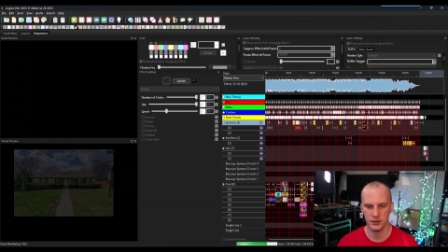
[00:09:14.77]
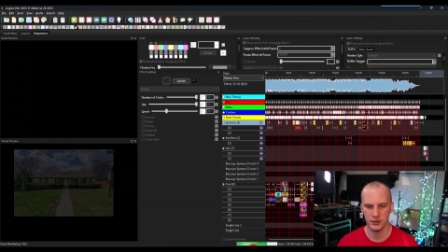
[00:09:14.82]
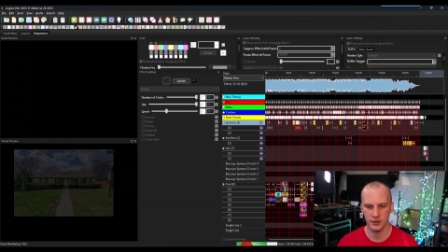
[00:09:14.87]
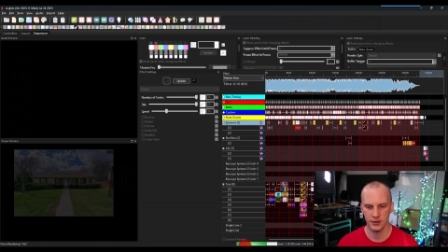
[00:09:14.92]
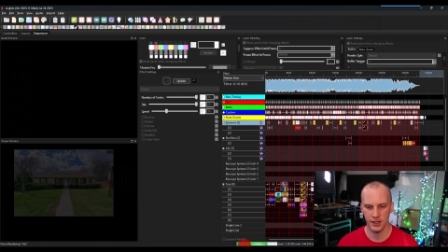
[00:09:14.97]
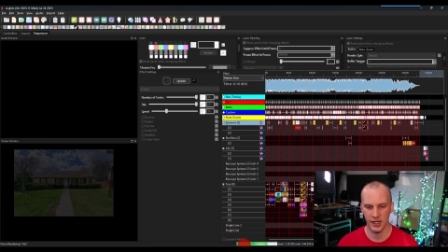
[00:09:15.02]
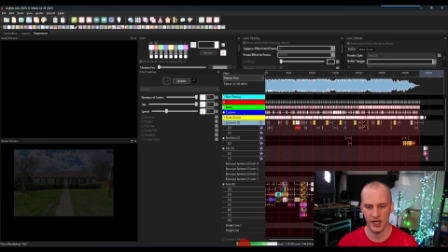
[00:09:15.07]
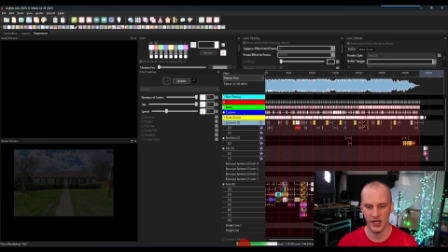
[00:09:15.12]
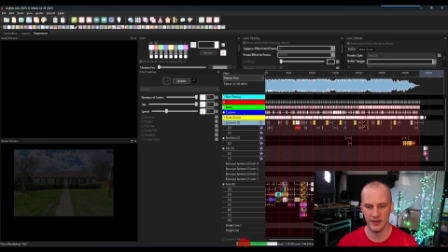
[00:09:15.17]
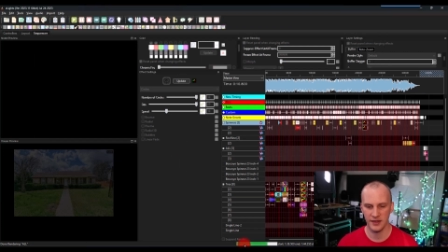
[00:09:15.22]

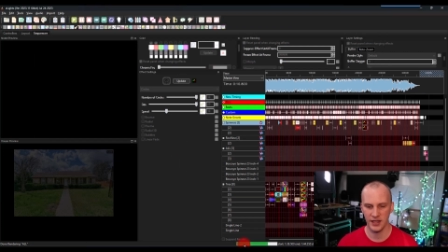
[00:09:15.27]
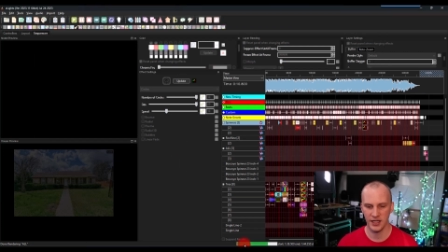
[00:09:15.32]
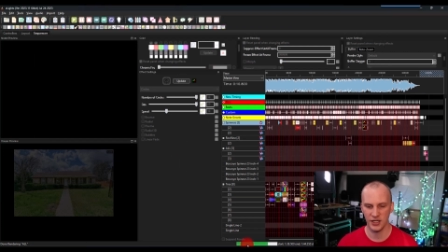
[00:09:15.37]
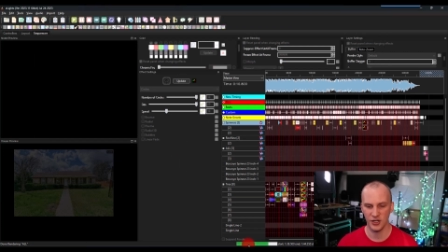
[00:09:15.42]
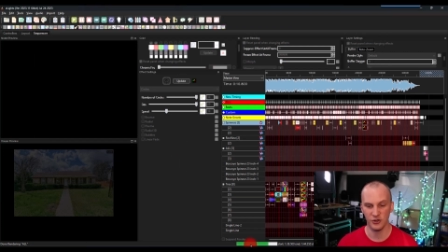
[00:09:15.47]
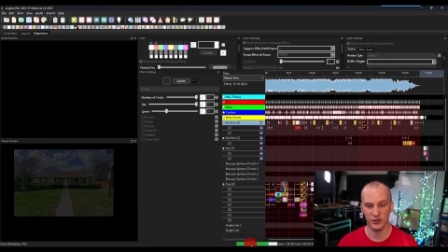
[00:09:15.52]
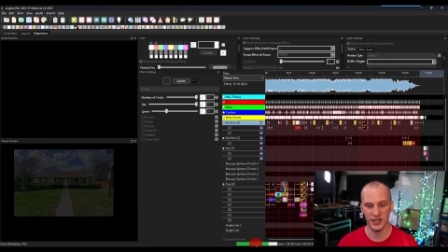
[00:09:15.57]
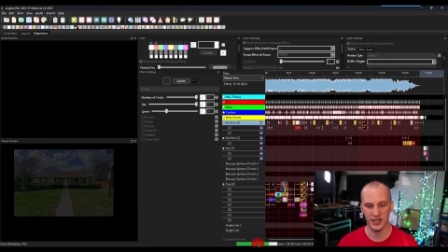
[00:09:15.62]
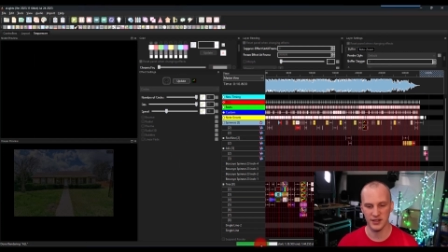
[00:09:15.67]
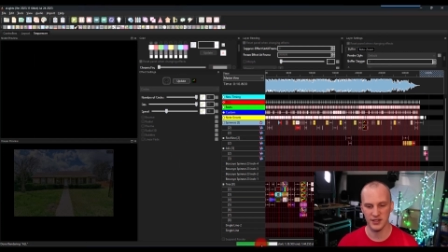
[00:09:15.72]
And then
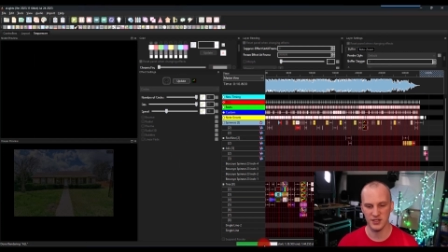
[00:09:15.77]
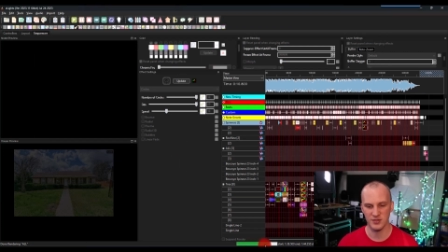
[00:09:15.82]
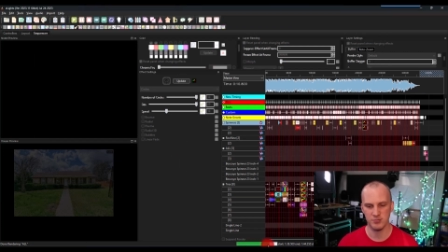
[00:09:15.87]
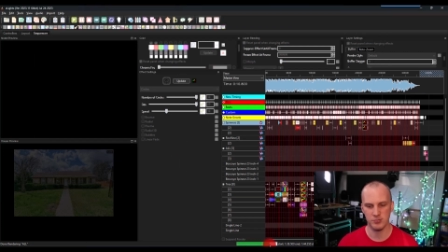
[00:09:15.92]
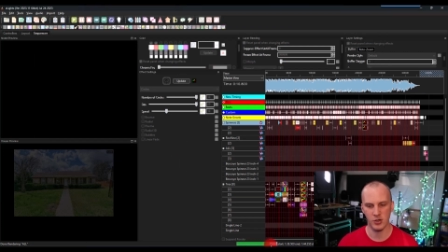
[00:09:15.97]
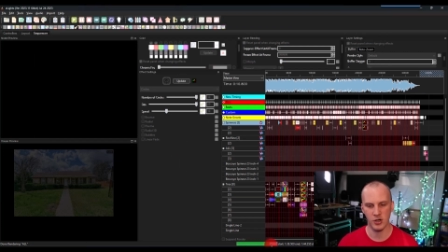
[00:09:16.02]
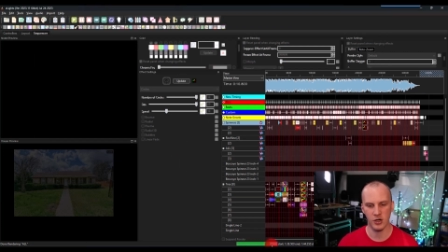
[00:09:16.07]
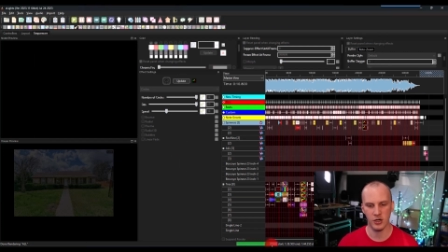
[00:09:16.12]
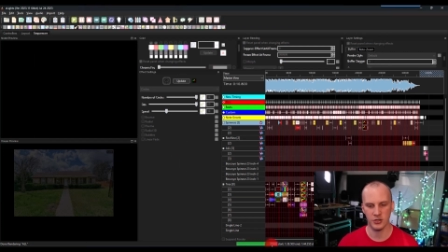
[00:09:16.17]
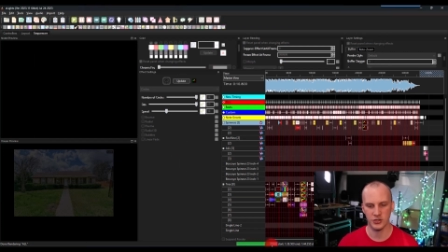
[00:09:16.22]
you'll get this
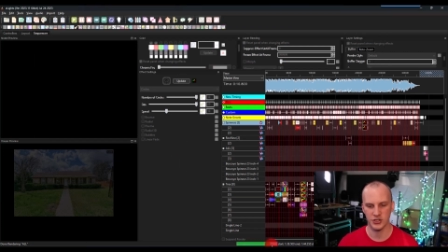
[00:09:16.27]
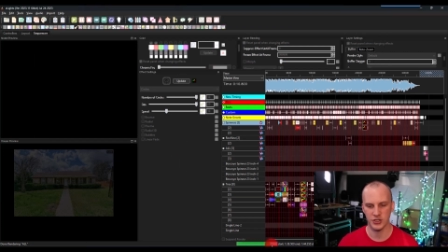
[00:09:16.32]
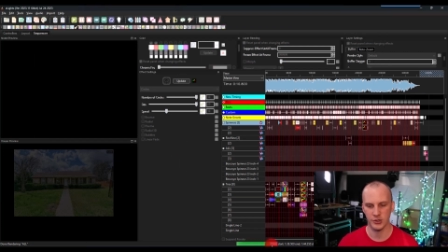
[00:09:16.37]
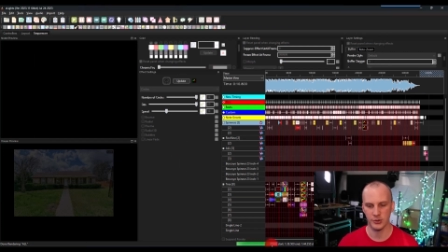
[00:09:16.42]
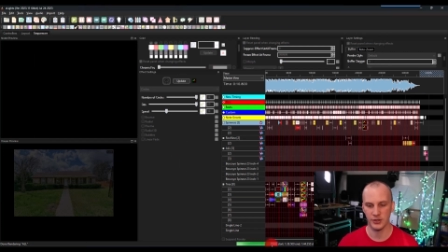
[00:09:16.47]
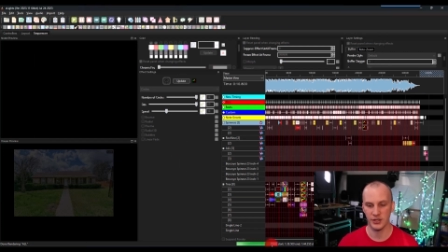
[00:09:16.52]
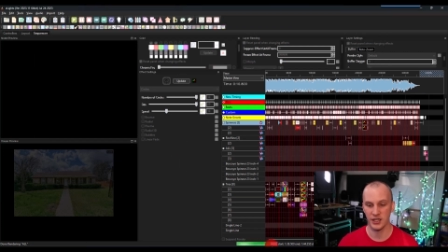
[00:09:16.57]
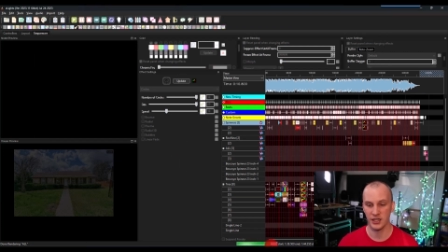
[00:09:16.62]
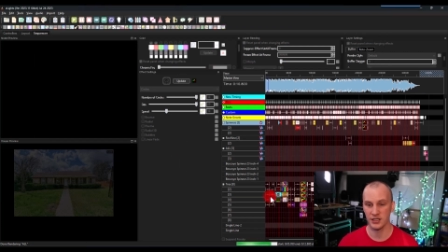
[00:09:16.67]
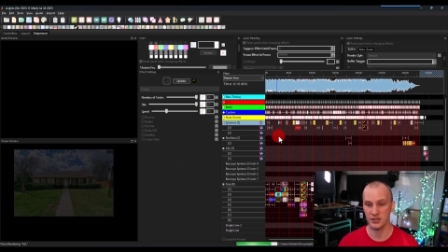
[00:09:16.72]
bar
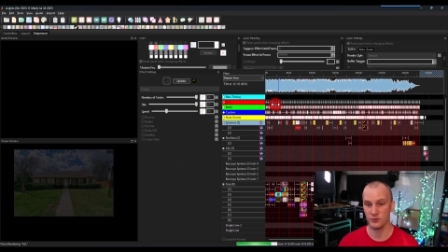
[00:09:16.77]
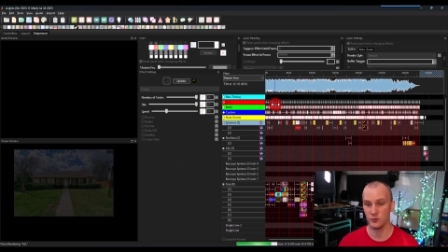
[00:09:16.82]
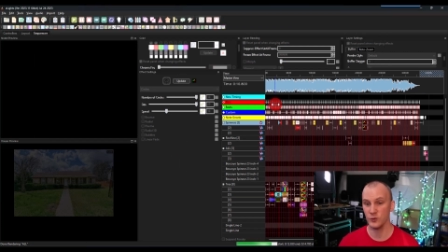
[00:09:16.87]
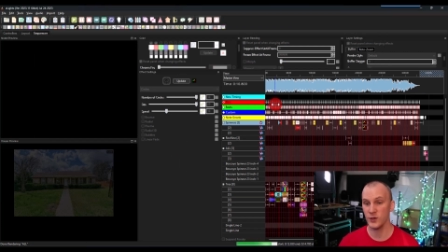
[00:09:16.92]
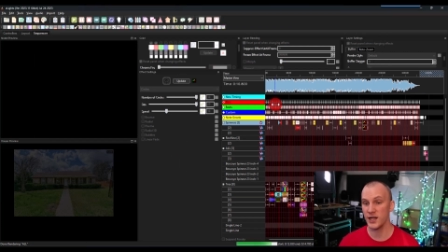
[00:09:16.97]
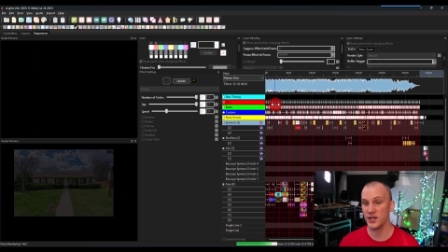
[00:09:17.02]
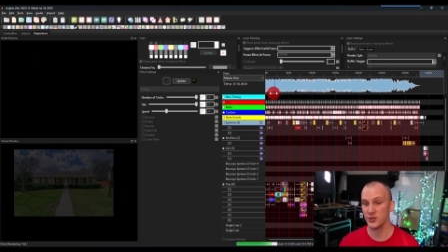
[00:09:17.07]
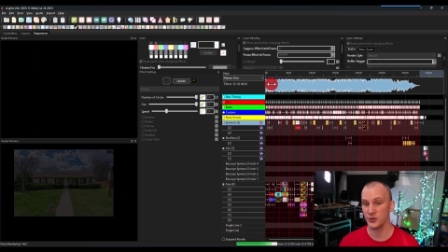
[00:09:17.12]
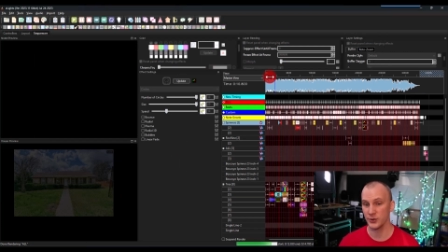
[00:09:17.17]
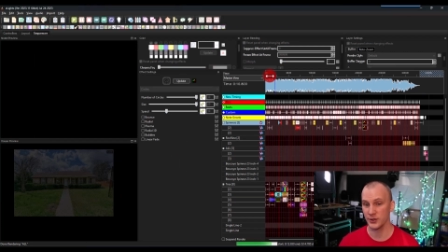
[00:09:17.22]
showing it
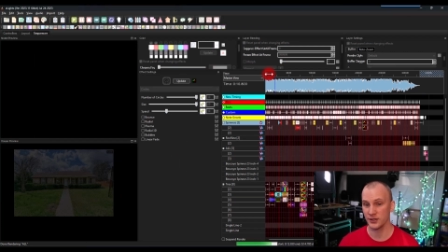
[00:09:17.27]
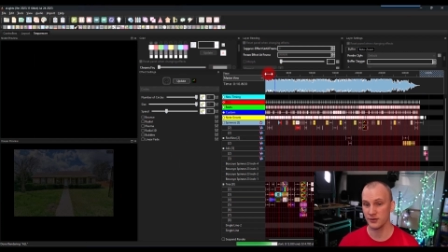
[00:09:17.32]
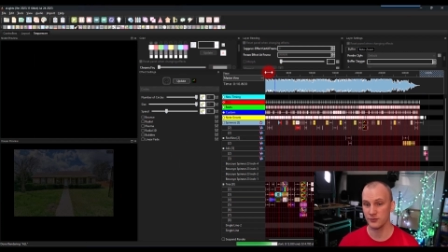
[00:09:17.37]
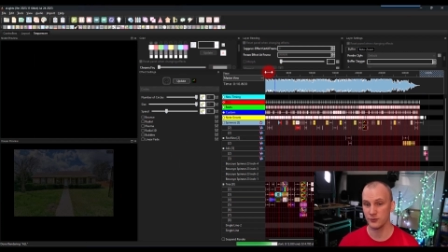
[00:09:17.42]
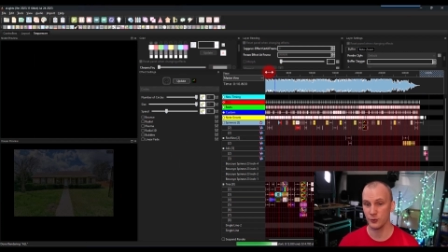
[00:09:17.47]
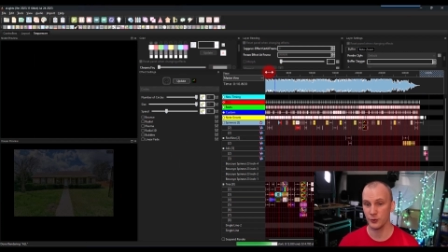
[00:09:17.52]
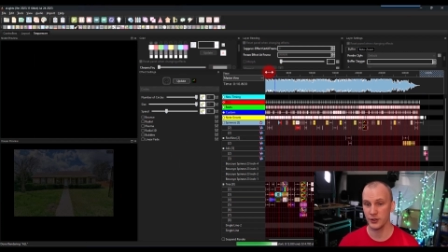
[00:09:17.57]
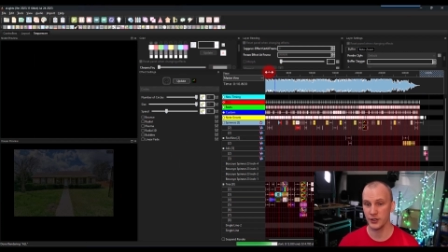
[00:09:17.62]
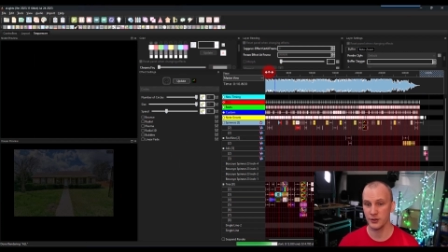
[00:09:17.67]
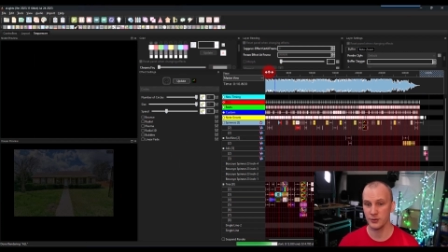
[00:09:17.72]
rendering
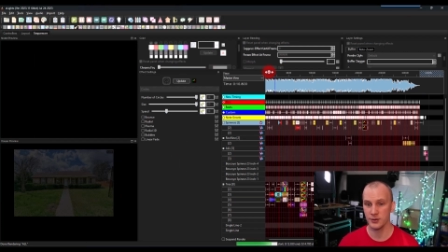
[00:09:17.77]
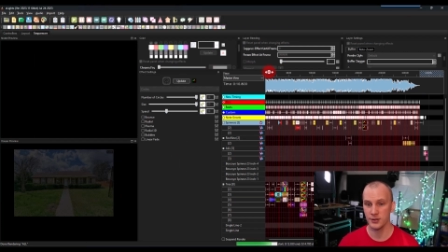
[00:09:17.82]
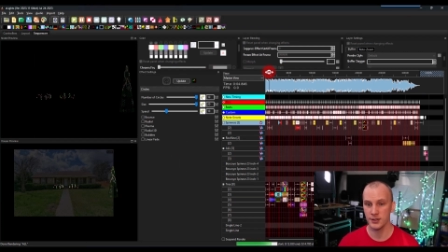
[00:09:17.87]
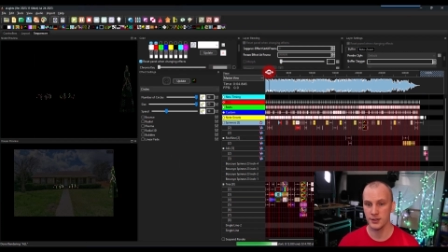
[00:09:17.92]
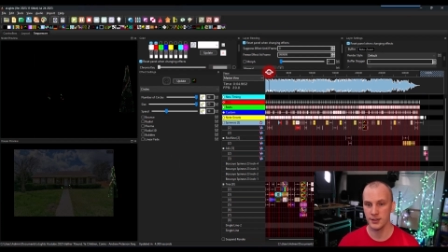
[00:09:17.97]
for you.